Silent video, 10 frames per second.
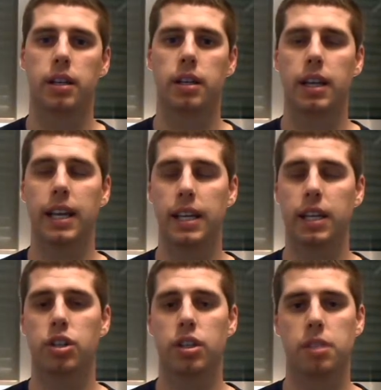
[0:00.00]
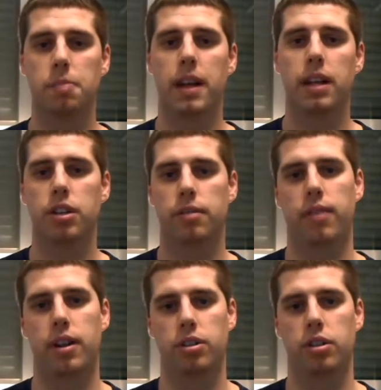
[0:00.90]
English, Spanish and
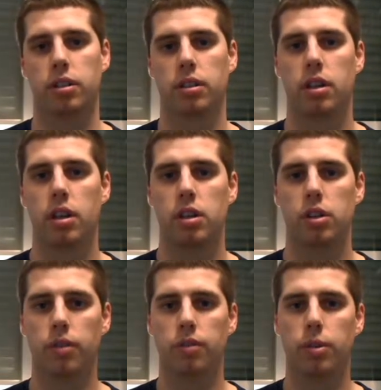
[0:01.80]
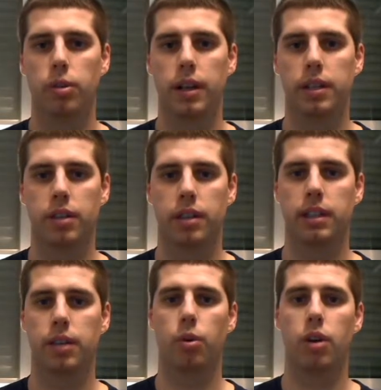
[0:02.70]
French. So if you were interested
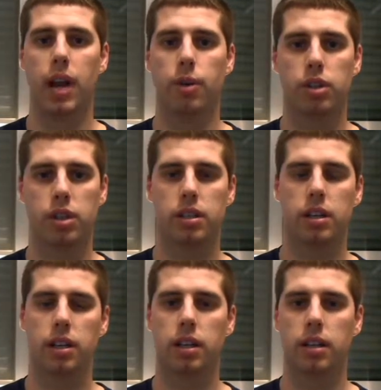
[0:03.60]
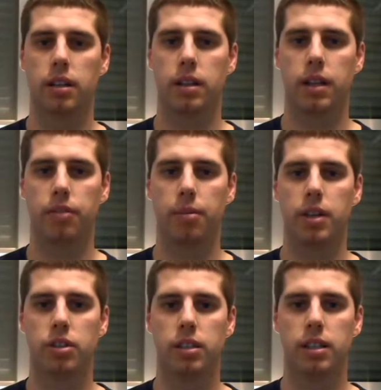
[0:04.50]
in what languages the
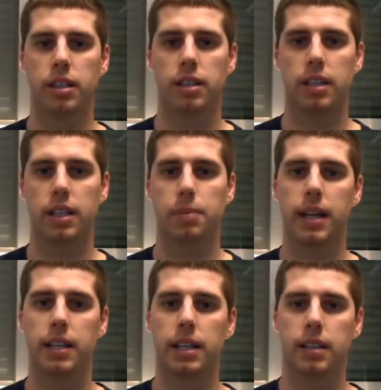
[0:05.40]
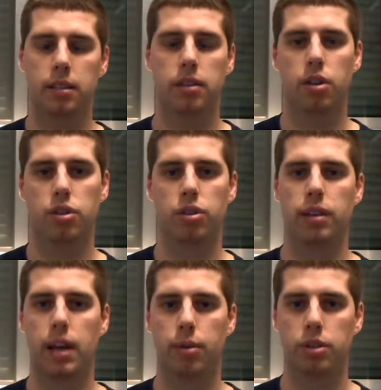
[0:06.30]
information is explained in, those 3
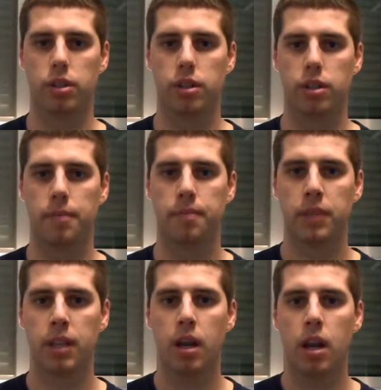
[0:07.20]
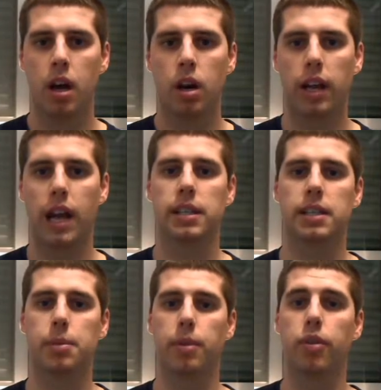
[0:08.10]
languages. Okay, as I
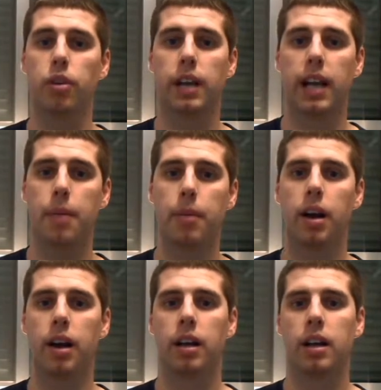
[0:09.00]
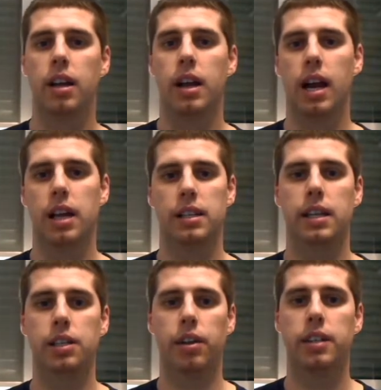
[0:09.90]
said before, the camera has an
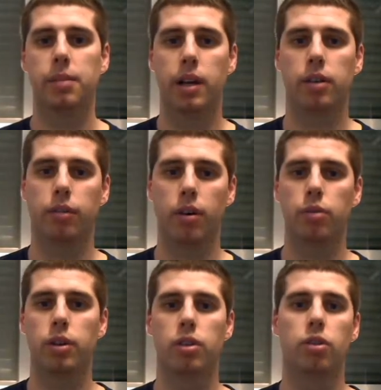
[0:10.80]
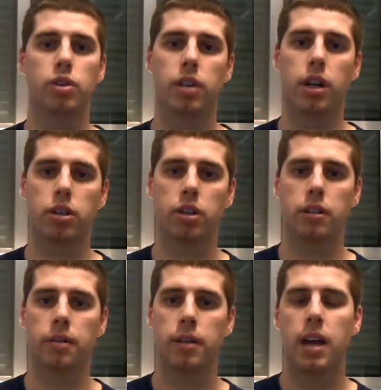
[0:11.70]
integrated microphone with noise reduction,
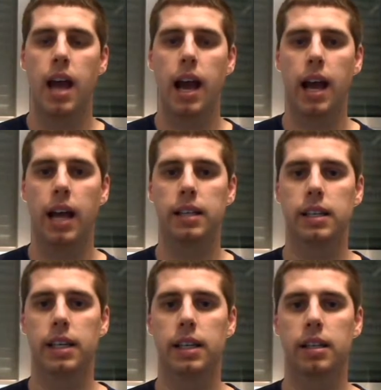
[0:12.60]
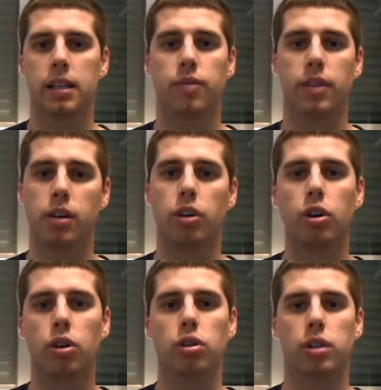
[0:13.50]
and it does video
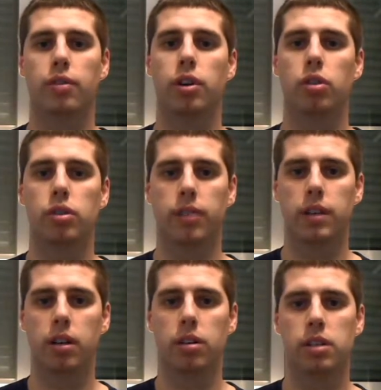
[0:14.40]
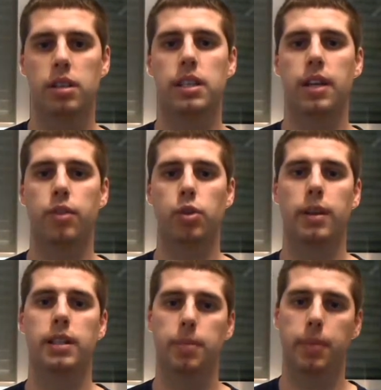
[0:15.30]
calls and records videos in
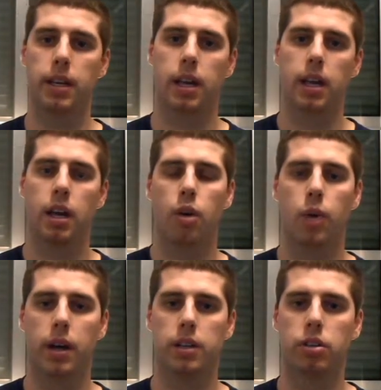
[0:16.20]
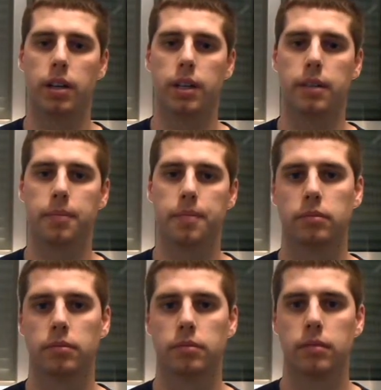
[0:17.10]
720p widescreen.
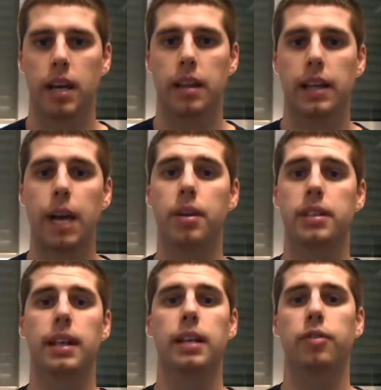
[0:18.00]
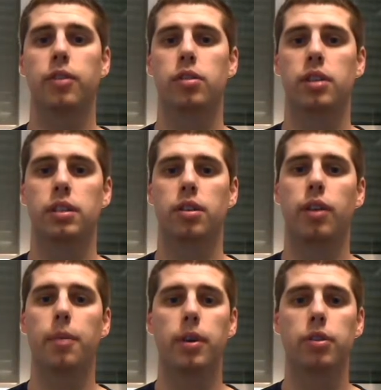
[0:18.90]
The camera itself uses
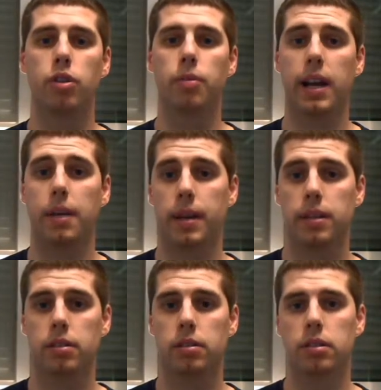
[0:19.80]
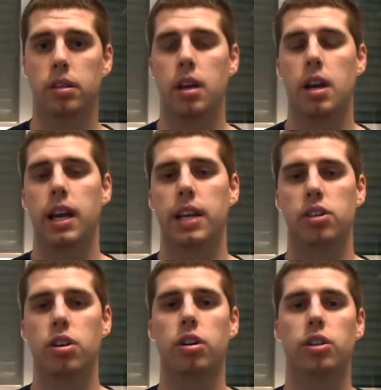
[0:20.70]
3.2 megapixels. It's
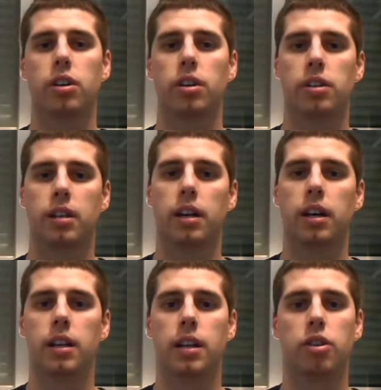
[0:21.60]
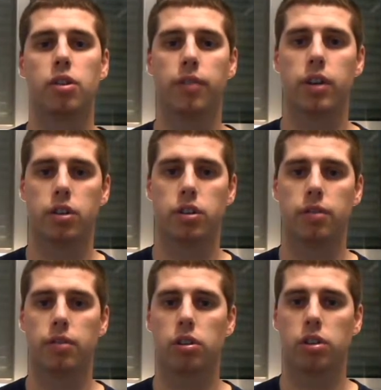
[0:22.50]
not as good as the other 2 versions of
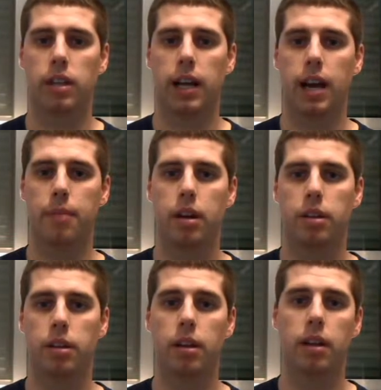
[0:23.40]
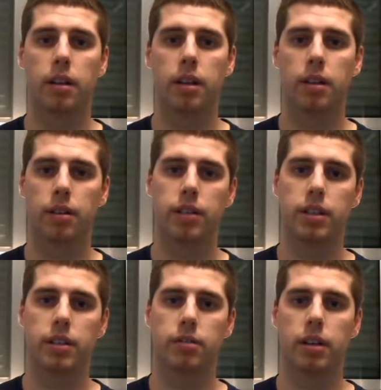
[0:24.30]
the Logitech camera, the
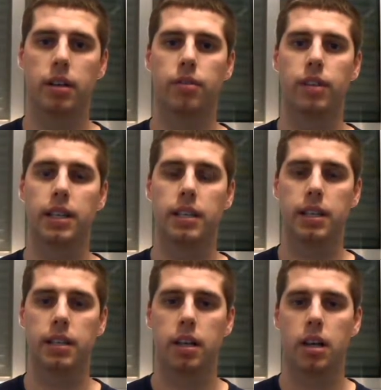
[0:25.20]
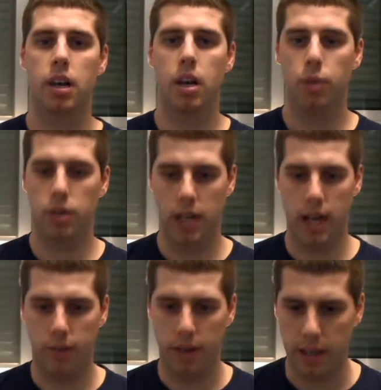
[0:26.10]
recent releases, which I
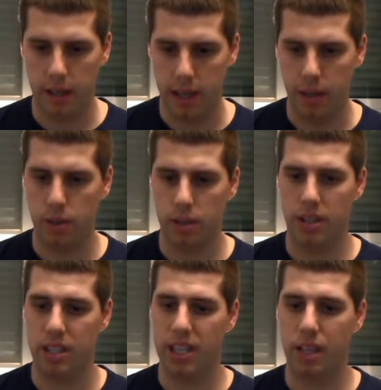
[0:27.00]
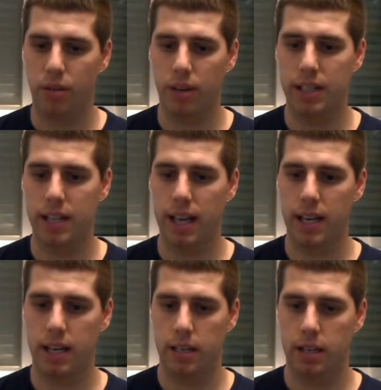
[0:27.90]
have written down here, which are
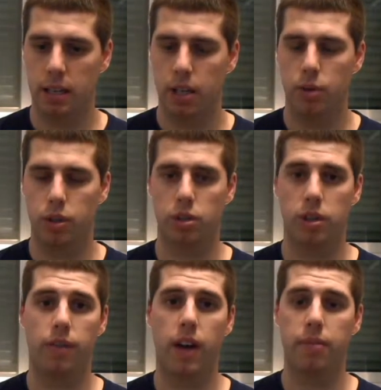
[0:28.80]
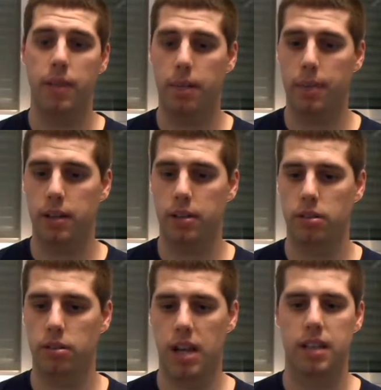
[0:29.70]
C310, which uses 5
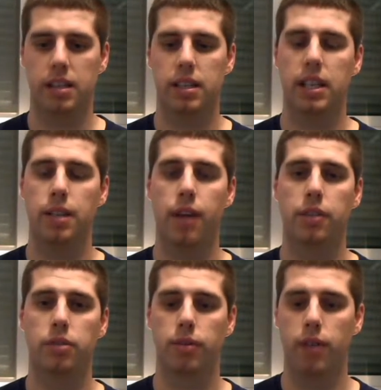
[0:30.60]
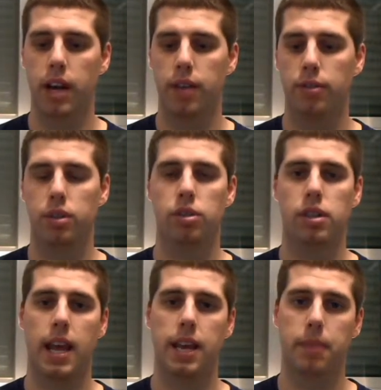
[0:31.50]
megapixels, and C525, which
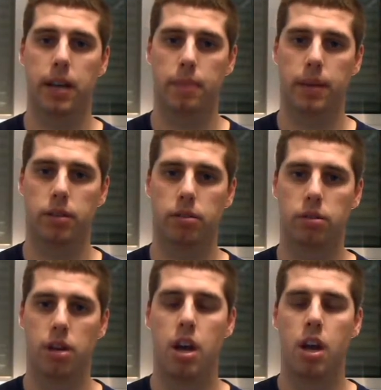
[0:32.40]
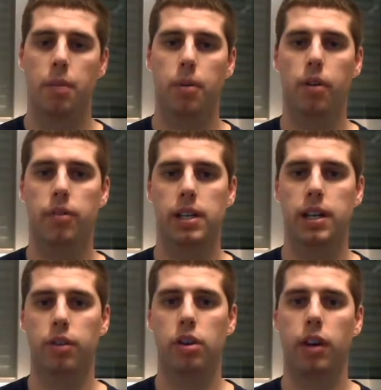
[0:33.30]
uses 8 megapixels. But obviously, if
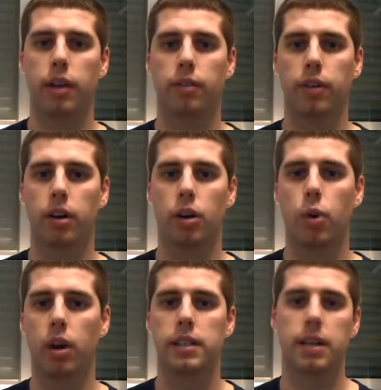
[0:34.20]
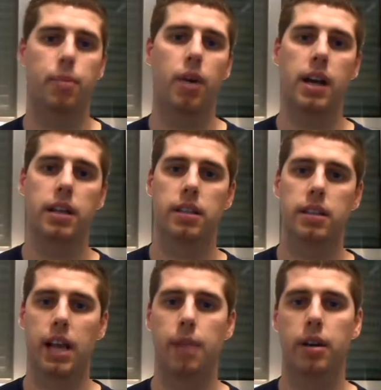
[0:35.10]
you're looking for quality and price, this
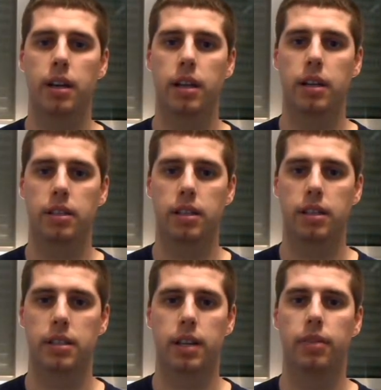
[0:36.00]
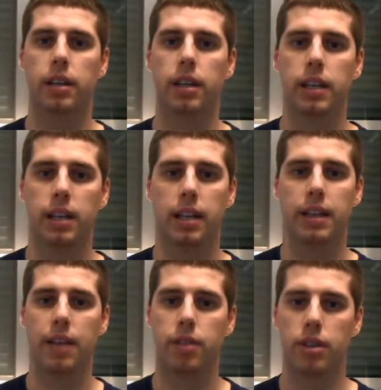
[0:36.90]
camera is definitely in
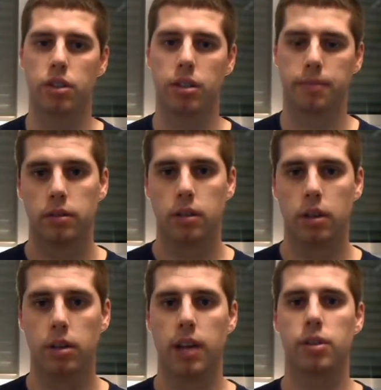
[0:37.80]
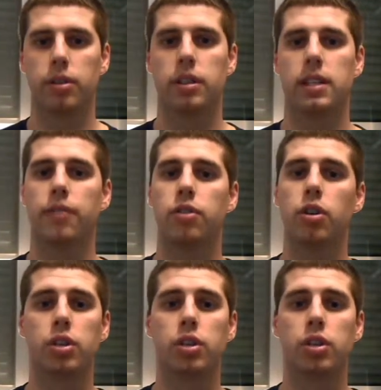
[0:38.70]
that region. Okay, so it does have noise